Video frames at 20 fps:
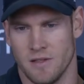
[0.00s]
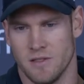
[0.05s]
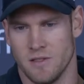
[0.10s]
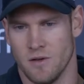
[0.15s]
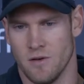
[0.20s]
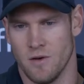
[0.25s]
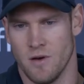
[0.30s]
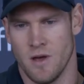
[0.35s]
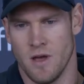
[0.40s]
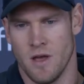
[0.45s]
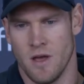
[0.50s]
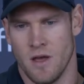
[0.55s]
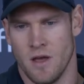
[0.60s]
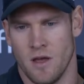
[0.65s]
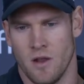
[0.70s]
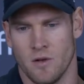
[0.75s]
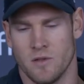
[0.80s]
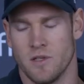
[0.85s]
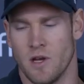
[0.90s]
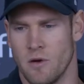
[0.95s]
So,
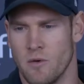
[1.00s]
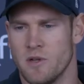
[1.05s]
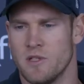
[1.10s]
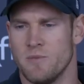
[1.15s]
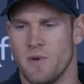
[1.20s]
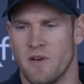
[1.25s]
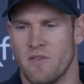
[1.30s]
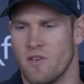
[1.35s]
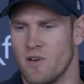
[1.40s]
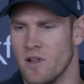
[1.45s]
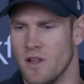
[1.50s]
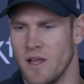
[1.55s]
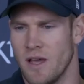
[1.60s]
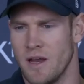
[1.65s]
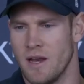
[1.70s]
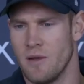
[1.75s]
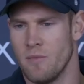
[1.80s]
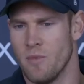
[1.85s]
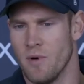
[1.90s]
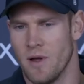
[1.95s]
you know, a ton of respect for
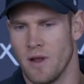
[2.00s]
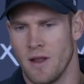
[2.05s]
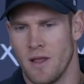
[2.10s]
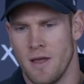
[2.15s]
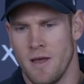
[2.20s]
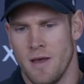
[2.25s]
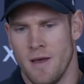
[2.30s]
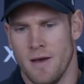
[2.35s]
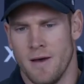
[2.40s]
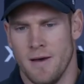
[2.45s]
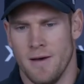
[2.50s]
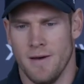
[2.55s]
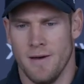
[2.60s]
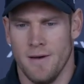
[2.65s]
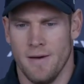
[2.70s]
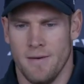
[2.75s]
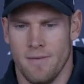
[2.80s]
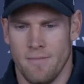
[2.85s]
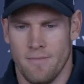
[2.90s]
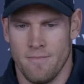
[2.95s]
Delanie, but
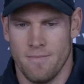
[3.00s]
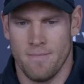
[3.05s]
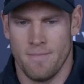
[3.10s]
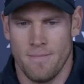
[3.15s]
um,